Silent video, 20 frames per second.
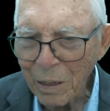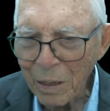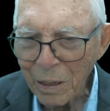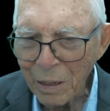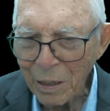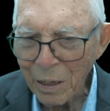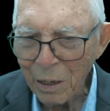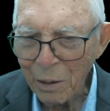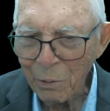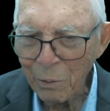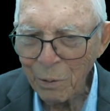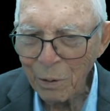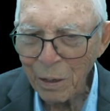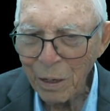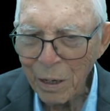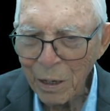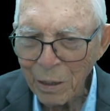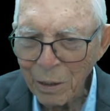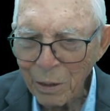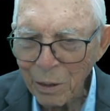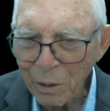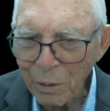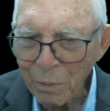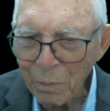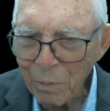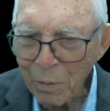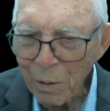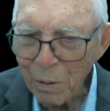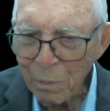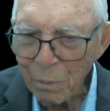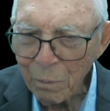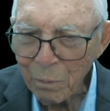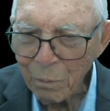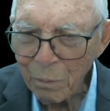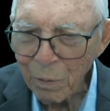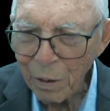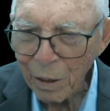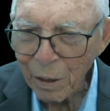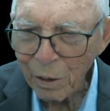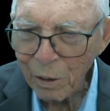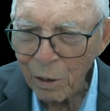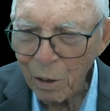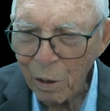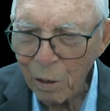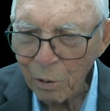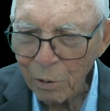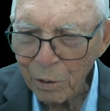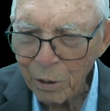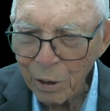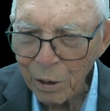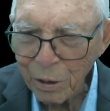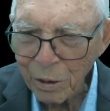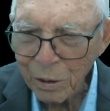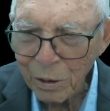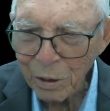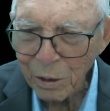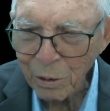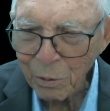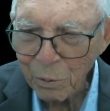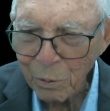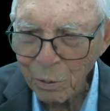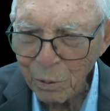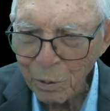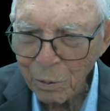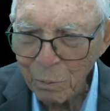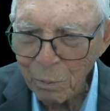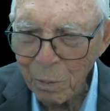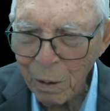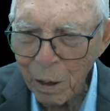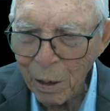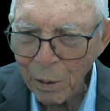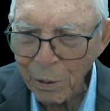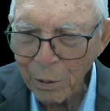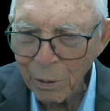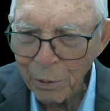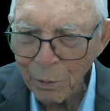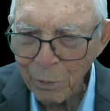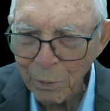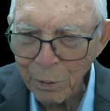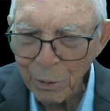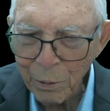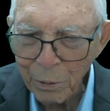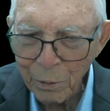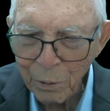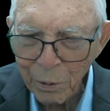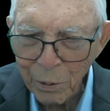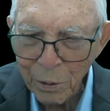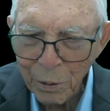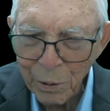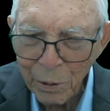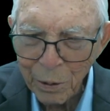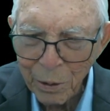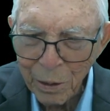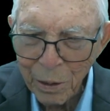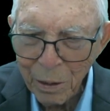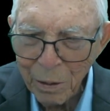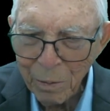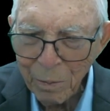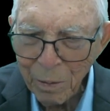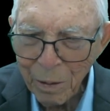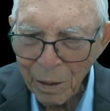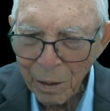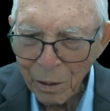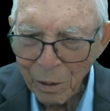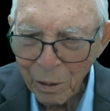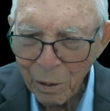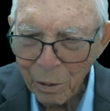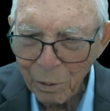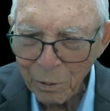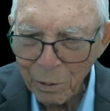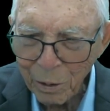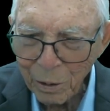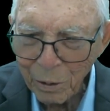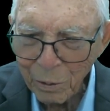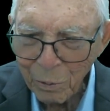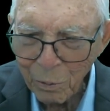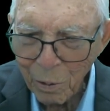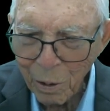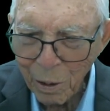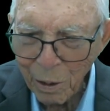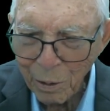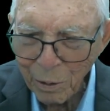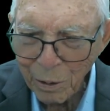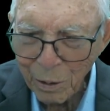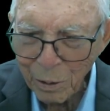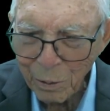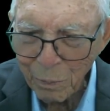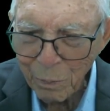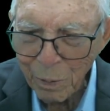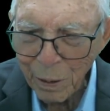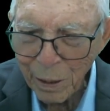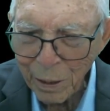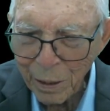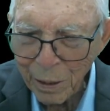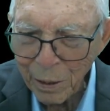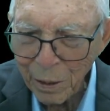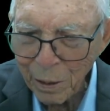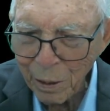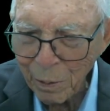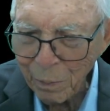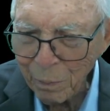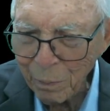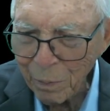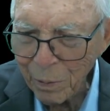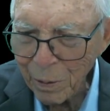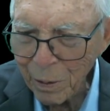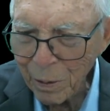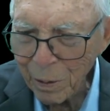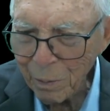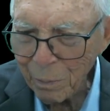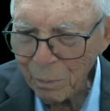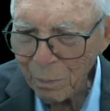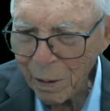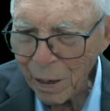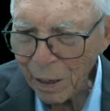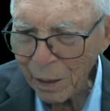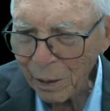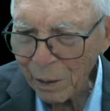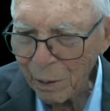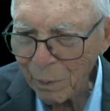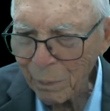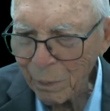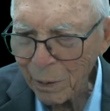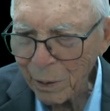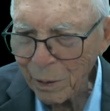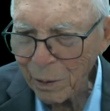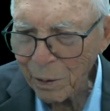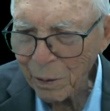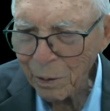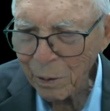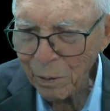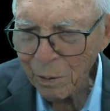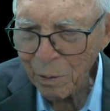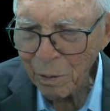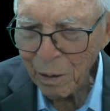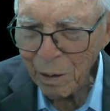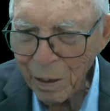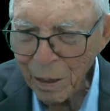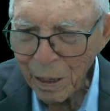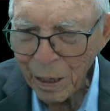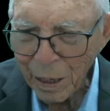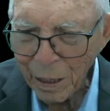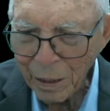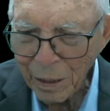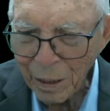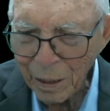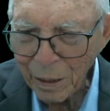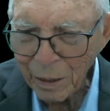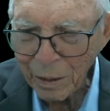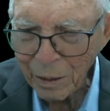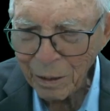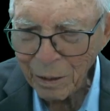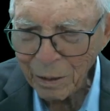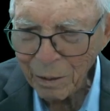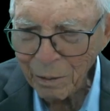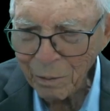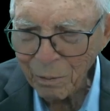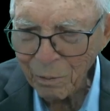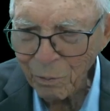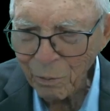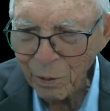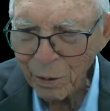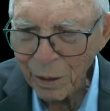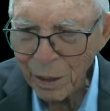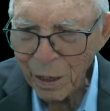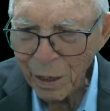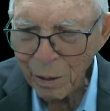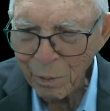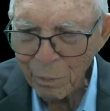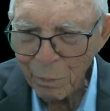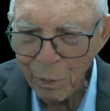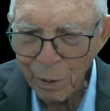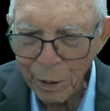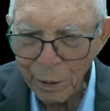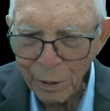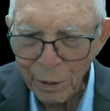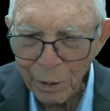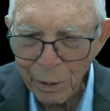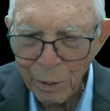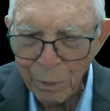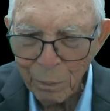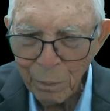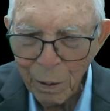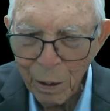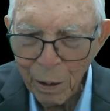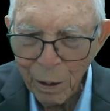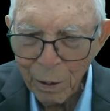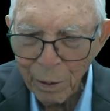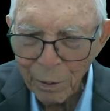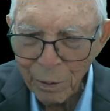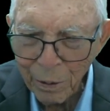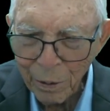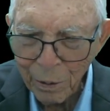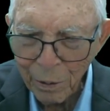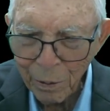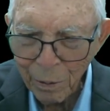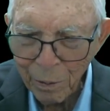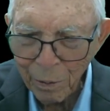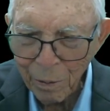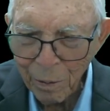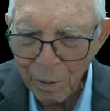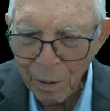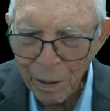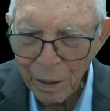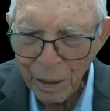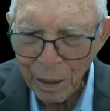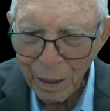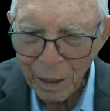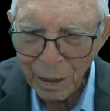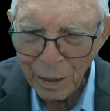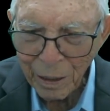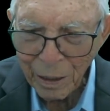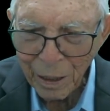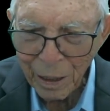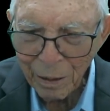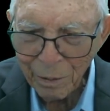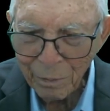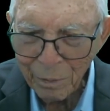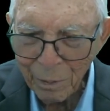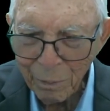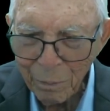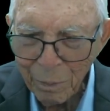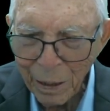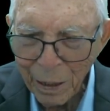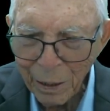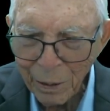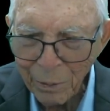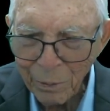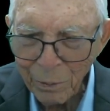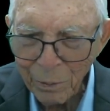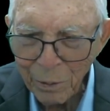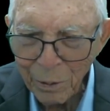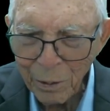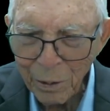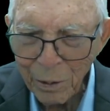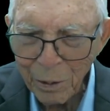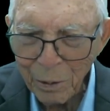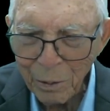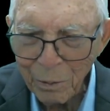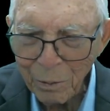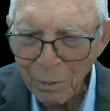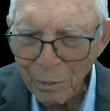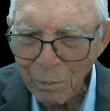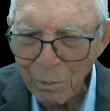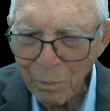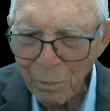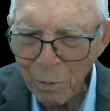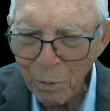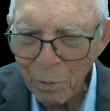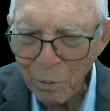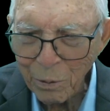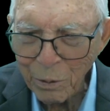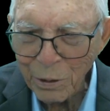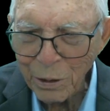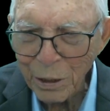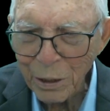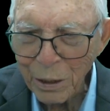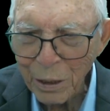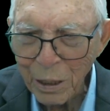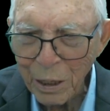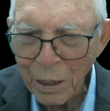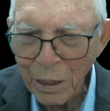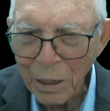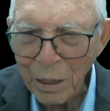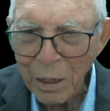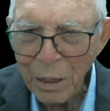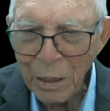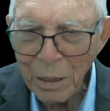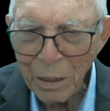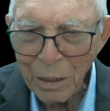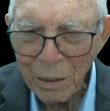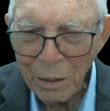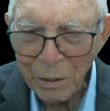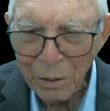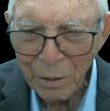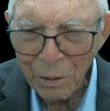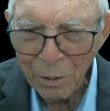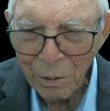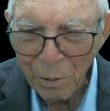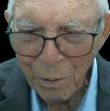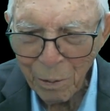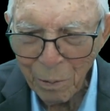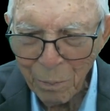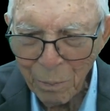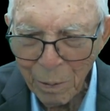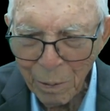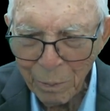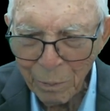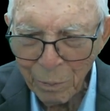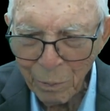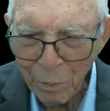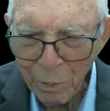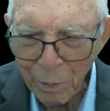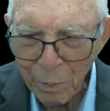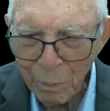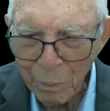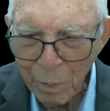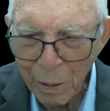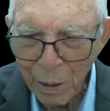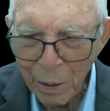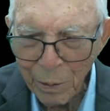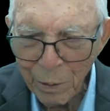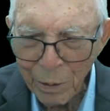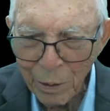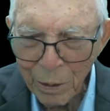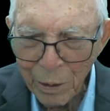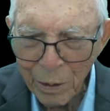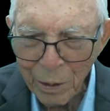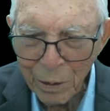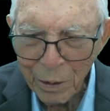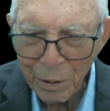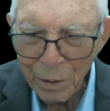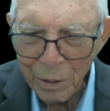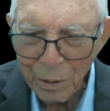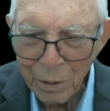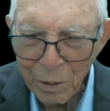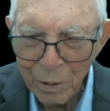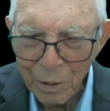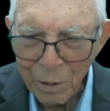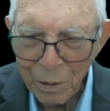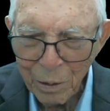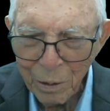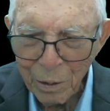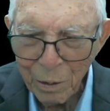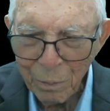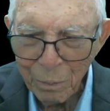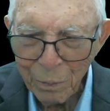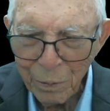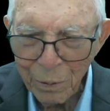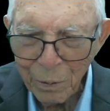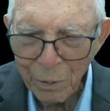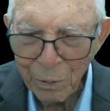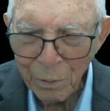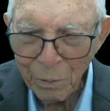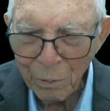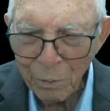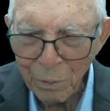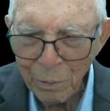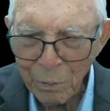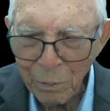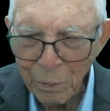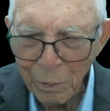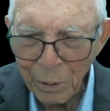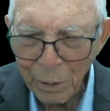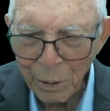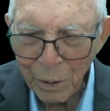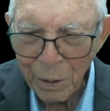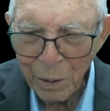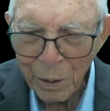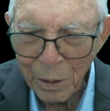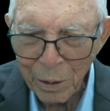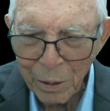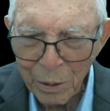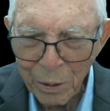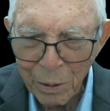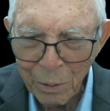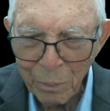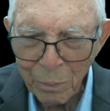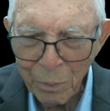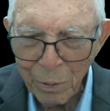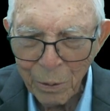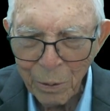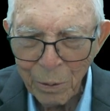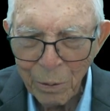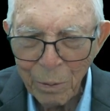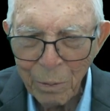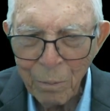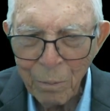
Now I caught this was bonded real good. Caught this wire, just bent it up, back up in here, and that without breaking the bond there. And you have to bite it a little more gently there, or maybe we bonded it up here when we got it up there.